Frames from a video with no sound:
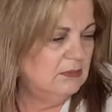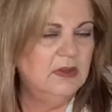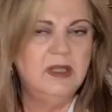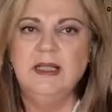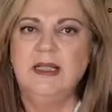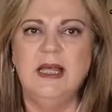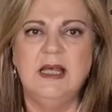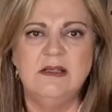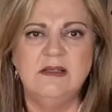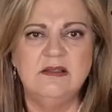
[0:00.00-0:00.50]

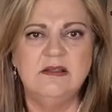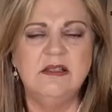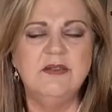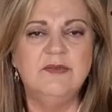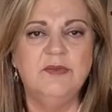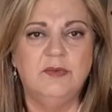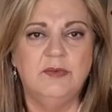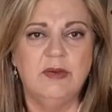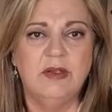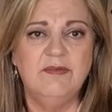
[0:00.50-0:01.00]
lasts
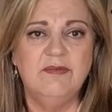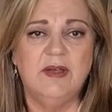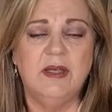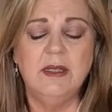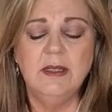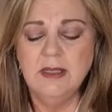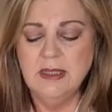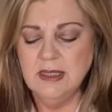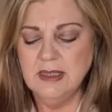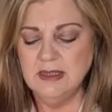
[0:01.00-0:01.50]
forever.
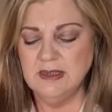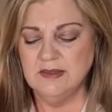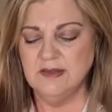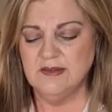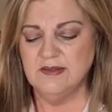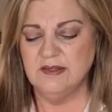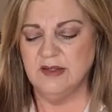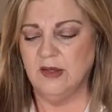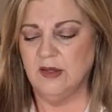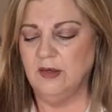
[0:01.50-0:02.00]

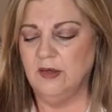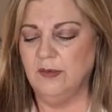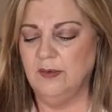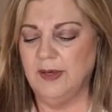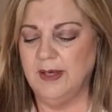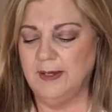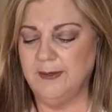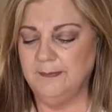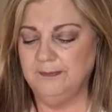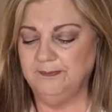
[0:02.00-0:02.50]

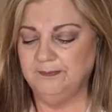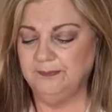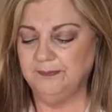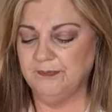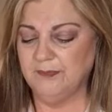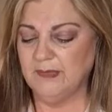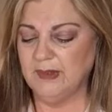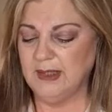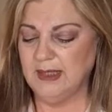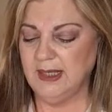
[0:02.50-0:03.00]
So um,
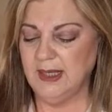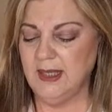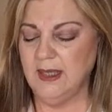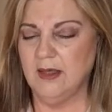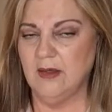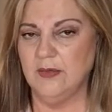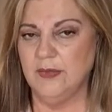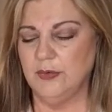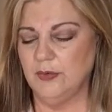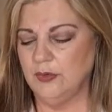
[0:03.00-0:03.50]

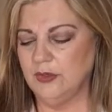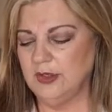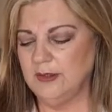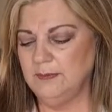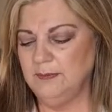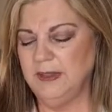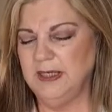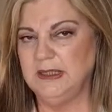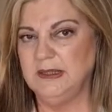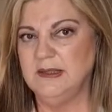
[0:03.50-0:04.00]
yeah, I thought
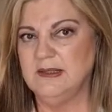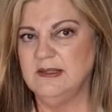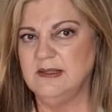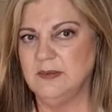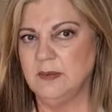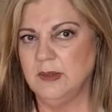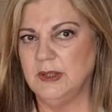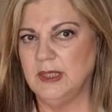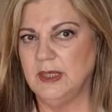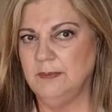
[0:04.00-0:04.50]
I'd pick
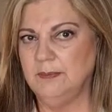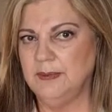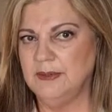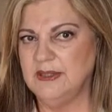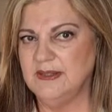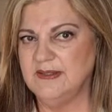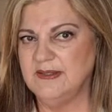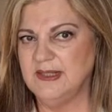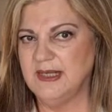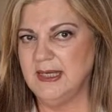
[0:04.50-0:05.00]
this one up
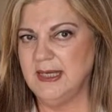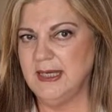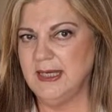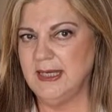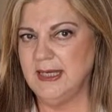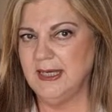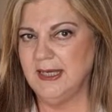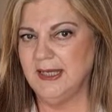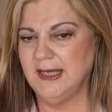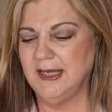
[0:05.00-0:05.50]
and
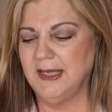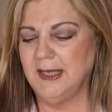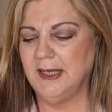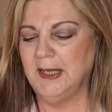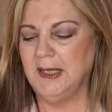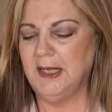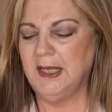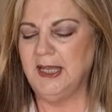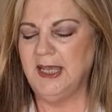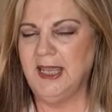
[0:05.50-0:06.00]
see
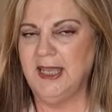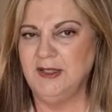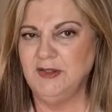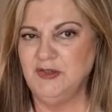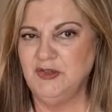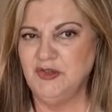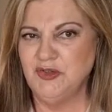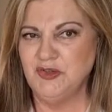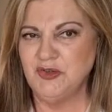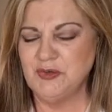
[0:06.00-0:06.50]
how
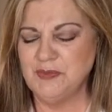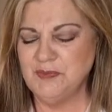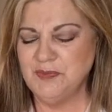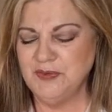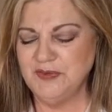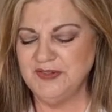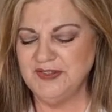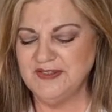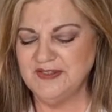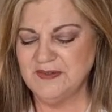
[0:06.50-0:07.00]

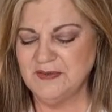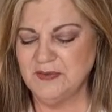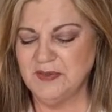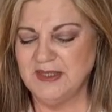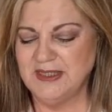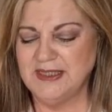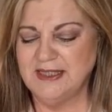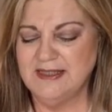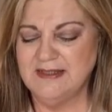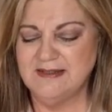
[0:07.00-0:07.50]
durable this
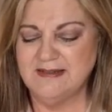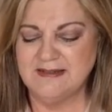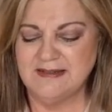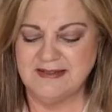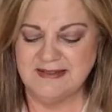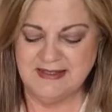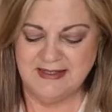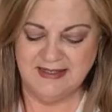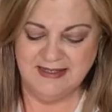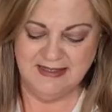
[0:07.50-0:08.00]
one
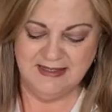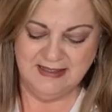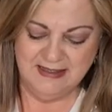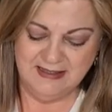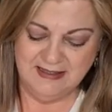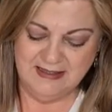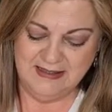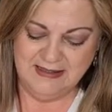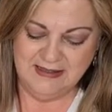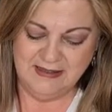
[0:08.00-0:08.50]
is.
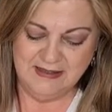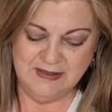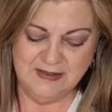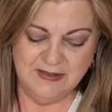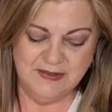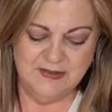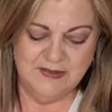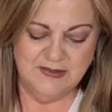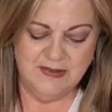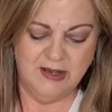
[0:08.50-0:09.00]

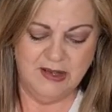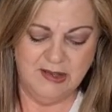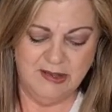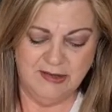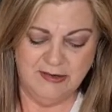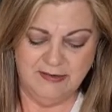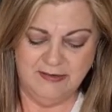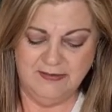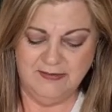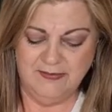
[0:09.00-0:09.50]
So,